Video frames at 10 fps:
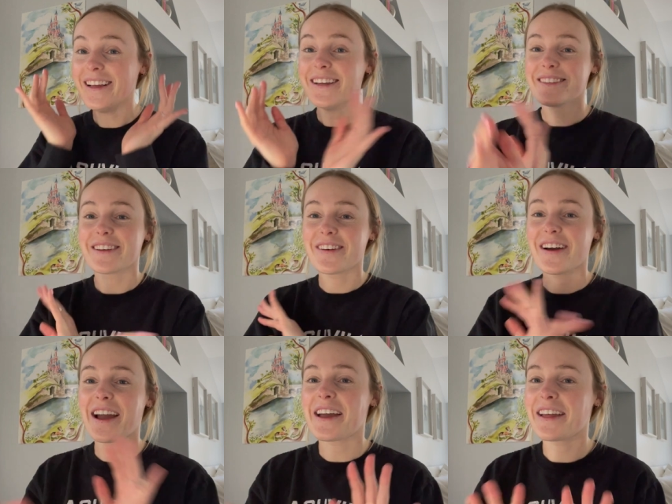So
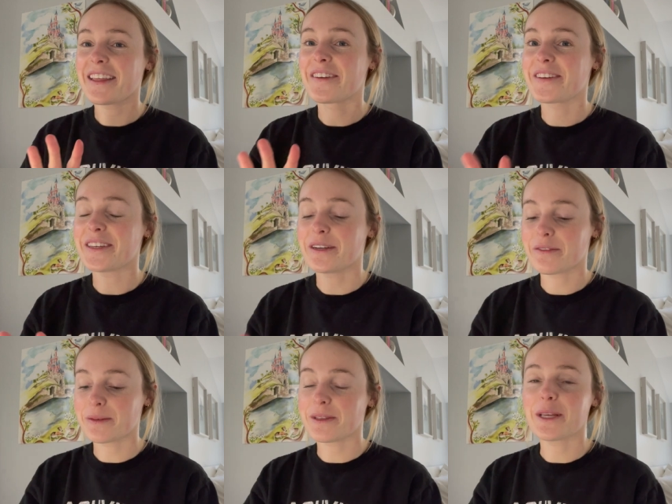I got like really
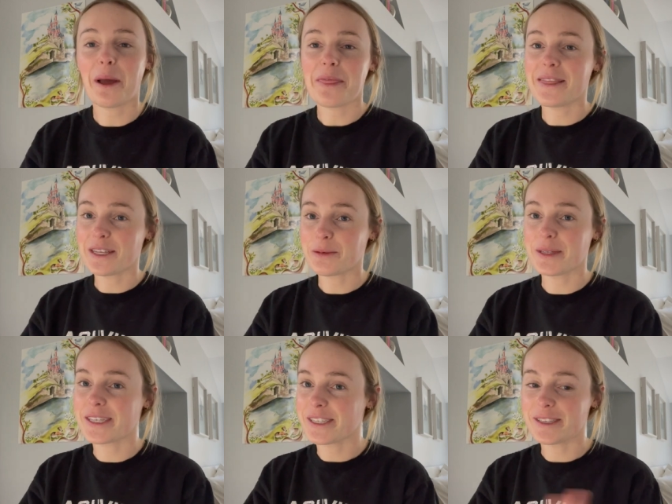nervous, but that, this
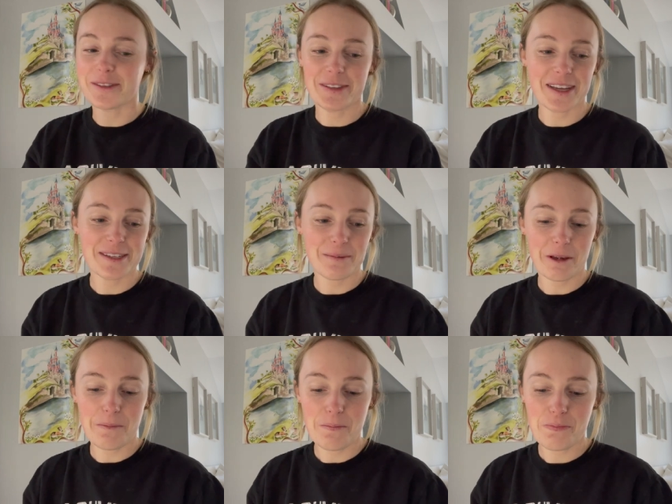one doesn't do that to
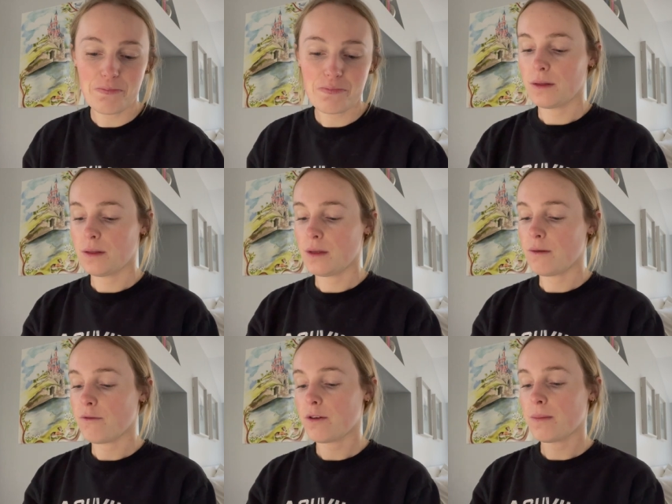me. And
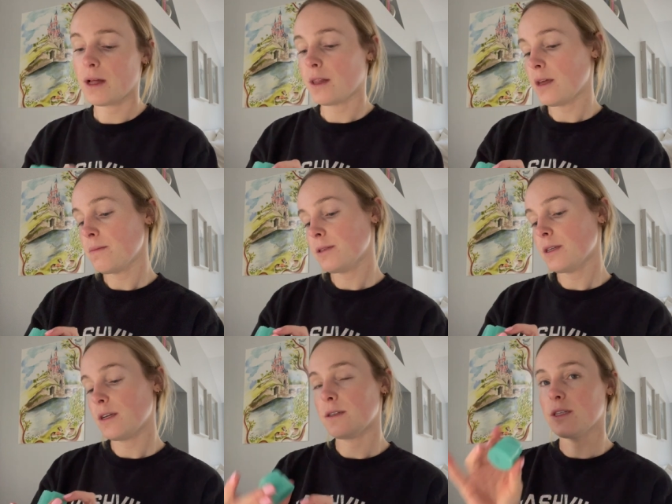then for my lips,
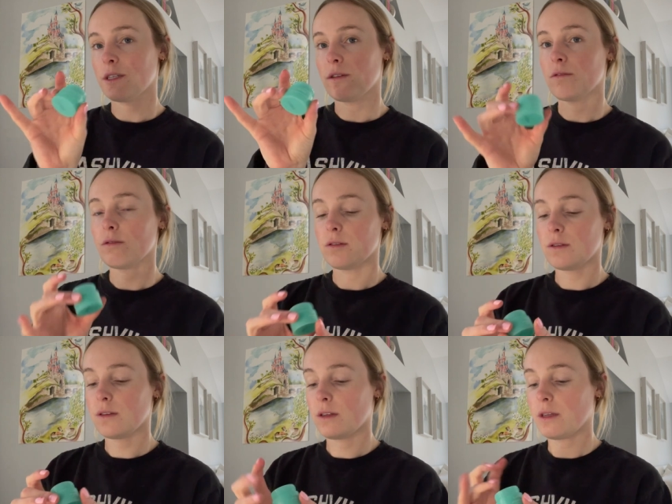I just use
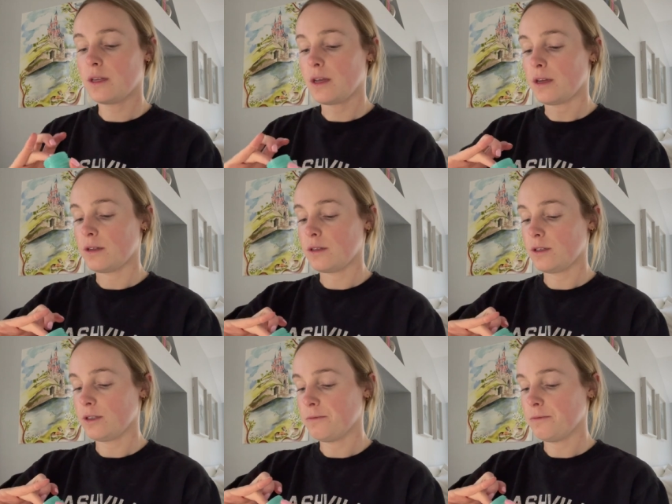the Laneige.